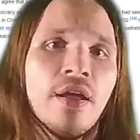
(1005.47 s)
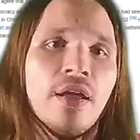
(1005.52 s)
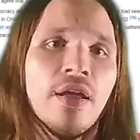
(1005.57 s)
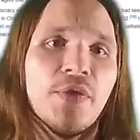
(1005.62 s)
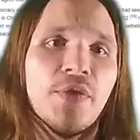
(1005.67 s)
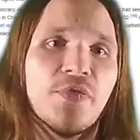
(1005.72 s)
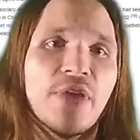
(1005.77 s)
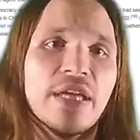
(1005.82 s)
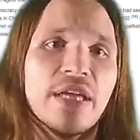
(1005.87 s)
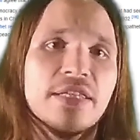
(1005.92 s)

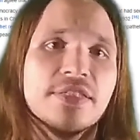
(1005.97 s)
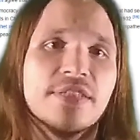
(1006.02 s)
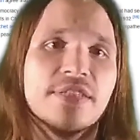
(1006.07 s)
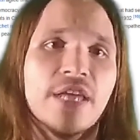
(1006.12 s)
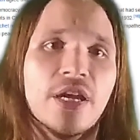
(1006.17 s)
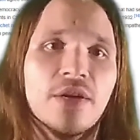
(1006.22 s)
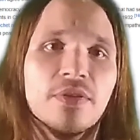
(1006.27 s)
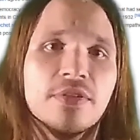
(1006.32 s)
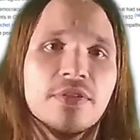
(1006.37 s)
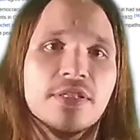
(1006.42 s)
If that
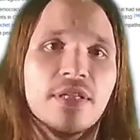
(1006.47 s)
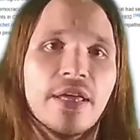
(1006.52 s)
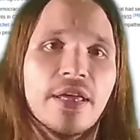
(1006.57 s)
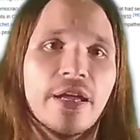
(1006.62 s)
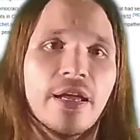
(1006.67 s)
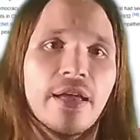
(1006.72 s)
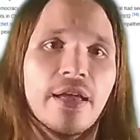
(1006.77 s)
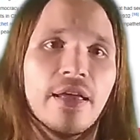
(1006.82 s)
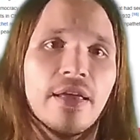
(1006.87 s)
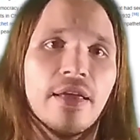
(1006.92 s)
sounds
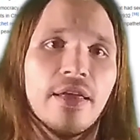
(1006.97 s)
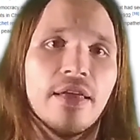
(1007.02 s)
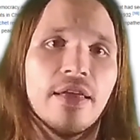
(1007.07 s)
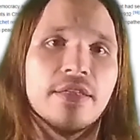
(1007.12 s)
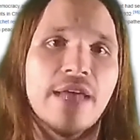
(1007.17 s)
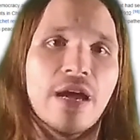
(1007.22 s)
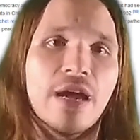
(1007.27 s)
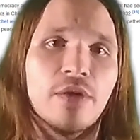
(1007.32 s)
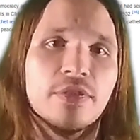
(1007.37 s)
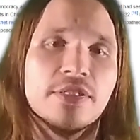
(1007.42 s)
like
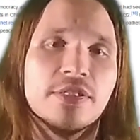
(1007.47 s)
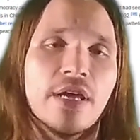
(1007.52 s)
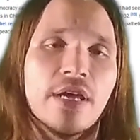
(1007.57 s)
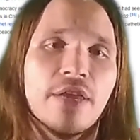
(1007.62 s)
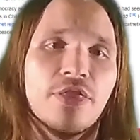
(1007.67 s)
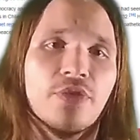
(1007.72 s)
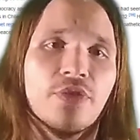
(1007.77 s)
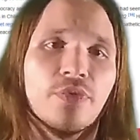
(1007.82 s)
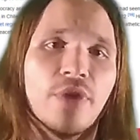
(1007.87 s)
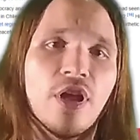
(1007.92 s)
it's
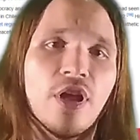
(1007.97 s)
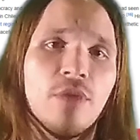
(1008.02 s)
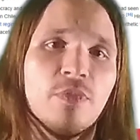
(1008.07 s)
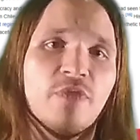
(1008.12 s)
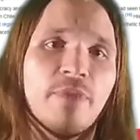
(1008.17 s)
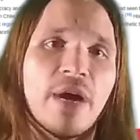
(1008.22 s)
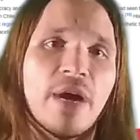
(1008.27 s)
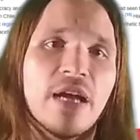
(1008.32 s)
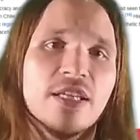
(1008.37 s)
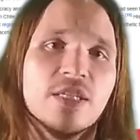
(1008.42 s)
outside the realm
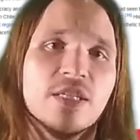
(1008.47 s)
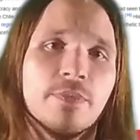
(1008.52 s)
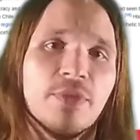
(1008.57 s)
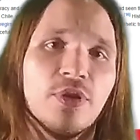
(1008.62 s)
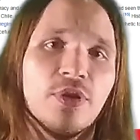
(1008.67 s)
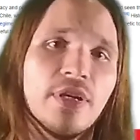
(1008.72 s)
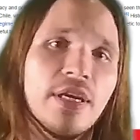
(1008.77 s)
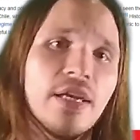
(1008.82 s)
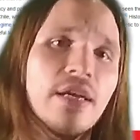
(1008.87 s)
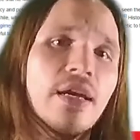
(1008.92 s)
of
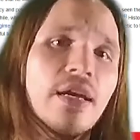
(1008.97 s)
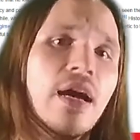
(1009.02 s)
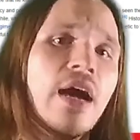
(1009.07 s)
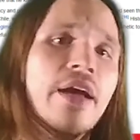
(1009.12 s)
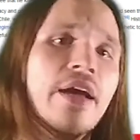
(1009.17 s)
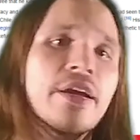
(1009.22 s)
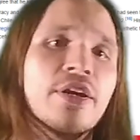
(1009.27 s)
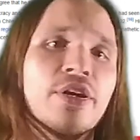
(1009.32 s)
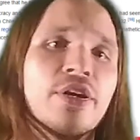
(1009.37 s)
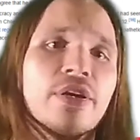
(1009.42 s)
possibility, I
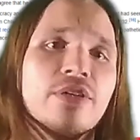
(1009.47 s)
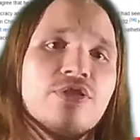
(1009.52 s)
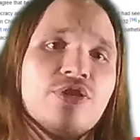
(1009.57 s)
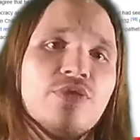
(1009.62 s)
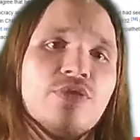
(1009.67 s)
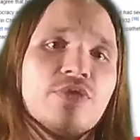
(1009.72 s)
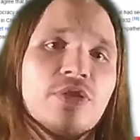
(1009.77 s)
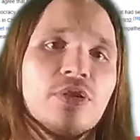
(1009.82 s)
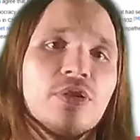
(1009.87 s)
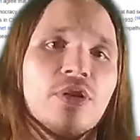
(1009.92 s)
encourage
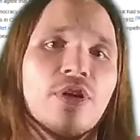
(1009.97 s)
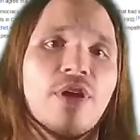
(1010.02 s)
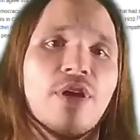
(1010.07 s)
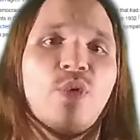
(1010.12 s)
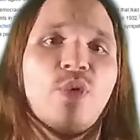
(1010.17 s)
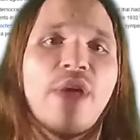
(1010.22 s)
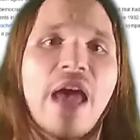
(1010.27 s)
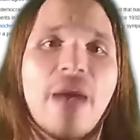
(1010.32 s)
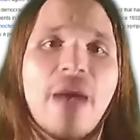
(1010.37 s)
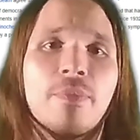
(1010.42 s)
you to look up
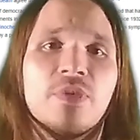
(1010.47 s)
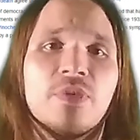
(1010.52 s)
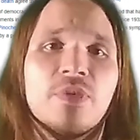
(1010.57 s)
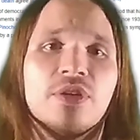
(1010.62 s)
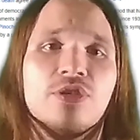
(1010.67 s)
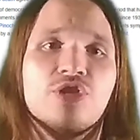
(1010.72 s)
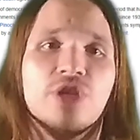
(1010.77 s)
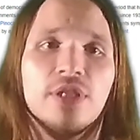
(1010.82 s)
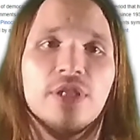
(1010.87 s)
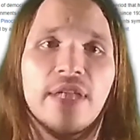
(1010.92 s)
what happened to
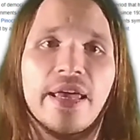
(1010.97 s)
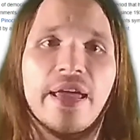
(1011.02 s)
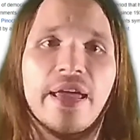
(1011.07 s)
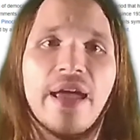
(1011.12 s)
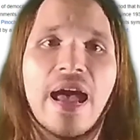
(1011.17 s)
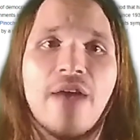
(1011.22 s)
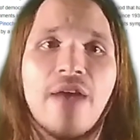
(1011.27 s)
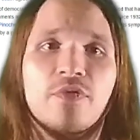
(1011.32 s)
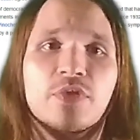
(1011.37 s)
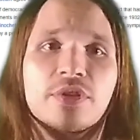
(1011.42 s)
Chile
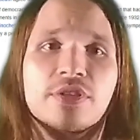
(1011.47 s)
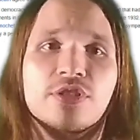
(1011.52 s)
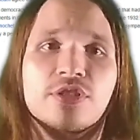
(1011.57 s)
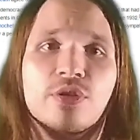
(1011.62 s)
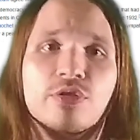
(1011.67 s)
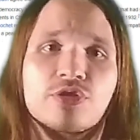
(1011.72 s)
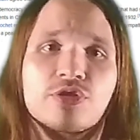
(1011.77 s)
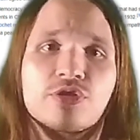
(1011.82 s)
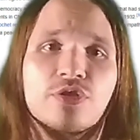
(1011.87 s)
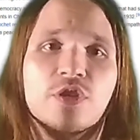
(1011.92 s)
after the
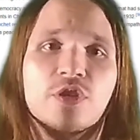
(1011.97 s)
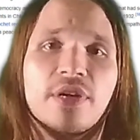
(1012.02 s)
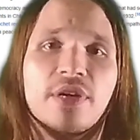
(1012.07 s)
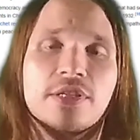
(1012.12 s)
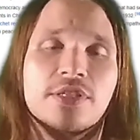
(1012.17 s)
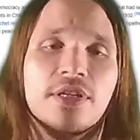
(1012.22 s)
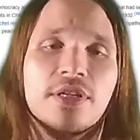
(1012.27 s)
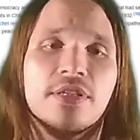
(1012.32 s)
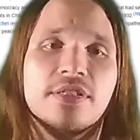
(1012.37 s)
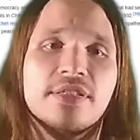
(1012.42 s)
socialist
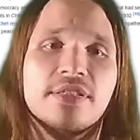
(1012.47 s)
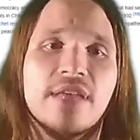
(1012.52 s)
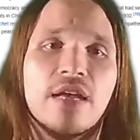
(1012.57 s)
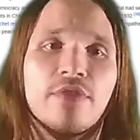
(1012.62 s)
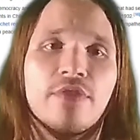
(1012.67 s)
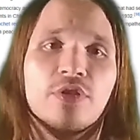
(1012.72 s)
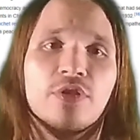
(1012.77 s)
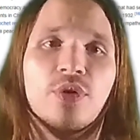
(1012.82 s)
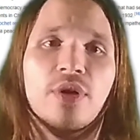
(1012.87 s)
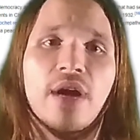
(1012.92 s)
president
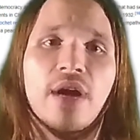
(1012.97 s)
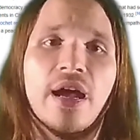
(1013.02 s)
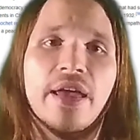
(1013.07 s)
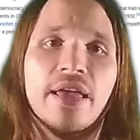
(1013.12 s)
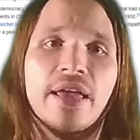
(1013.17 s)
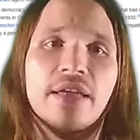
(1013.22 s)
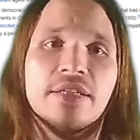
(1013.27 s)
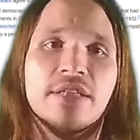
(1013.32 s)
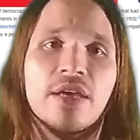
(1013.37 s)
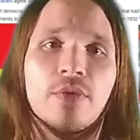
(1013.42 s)
Salvador
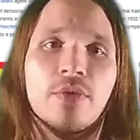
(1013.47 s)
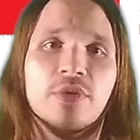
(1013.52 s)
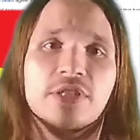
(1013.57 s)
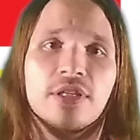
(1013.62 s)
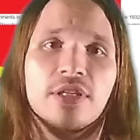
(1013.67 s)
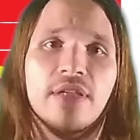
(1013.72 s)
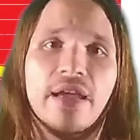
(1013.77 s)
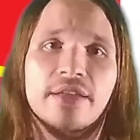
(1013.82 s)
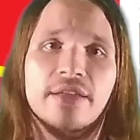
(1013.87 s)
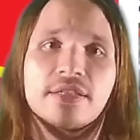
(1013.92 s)
Allende was
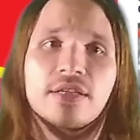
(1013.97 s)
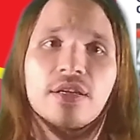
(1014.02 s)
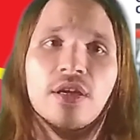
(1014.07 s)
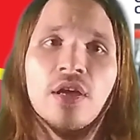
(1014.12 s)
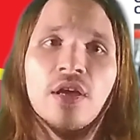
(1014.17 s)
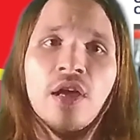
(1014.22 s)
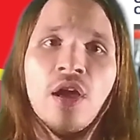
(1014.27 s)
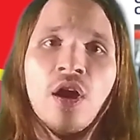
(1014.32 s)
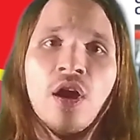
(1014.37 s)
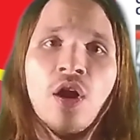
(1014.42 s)
elected.
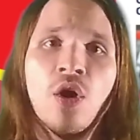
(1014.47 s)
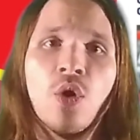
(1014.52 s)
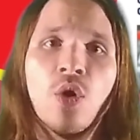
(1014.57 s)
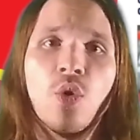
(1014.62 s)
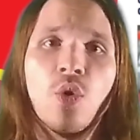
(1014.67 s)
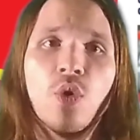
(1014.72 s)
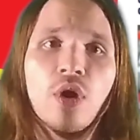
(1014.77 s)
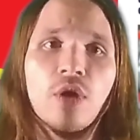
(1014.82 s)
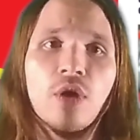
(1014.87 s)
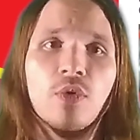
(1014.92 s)

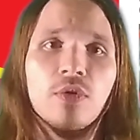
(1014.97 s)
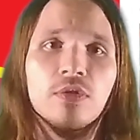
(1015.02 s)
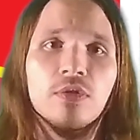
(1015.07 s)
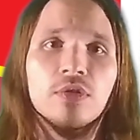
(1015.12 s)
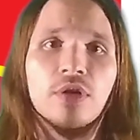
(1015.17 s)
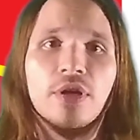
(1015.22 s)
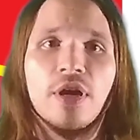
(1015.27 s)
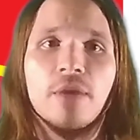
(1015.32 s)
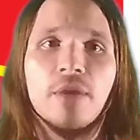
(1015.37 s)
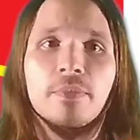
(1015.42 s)
Or
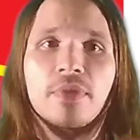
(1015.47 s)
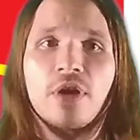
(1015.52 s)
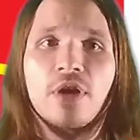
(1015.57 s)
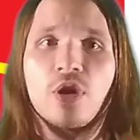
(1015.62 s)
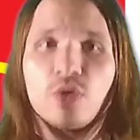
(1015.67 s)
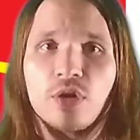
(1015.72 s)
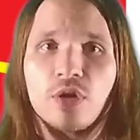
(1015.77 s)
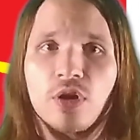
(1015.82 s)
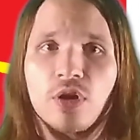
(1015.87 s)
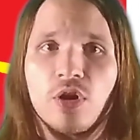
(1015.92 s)
look up
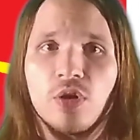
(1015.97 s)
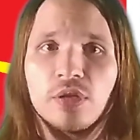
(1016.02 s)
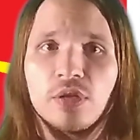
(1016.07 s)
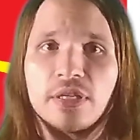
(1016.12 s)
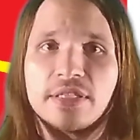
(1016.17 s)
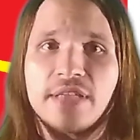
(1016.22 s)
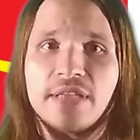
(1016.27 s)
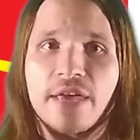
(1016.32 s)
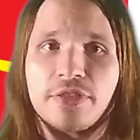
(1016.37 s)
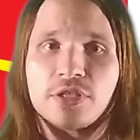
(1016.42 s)
Coca-Cola
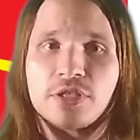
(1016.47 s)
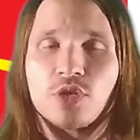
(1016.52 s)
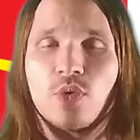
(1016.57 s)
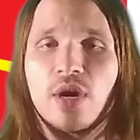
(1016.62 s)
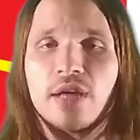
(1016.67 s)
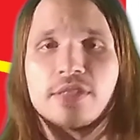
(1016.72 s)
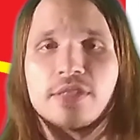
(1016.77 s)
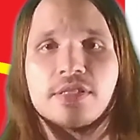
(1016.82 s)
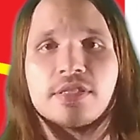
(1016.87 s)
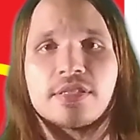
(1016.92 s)
death
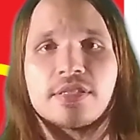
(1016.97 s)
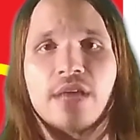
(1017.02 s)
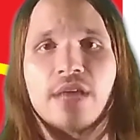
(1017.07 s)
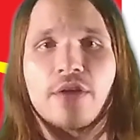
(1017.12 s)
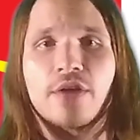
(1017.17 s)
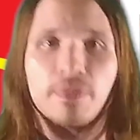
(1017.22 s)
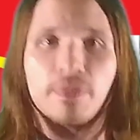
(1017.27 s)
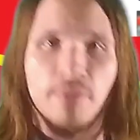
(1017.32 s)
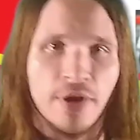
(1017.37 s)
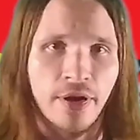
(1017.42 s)
squads in
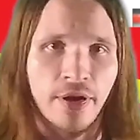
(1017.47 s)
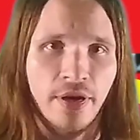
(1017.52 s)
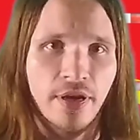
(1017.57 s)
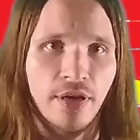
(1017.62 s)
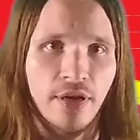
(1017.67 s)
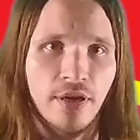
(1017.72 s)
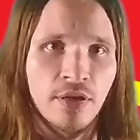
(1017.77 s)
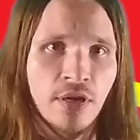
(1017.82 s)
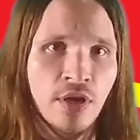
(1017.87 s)
South America.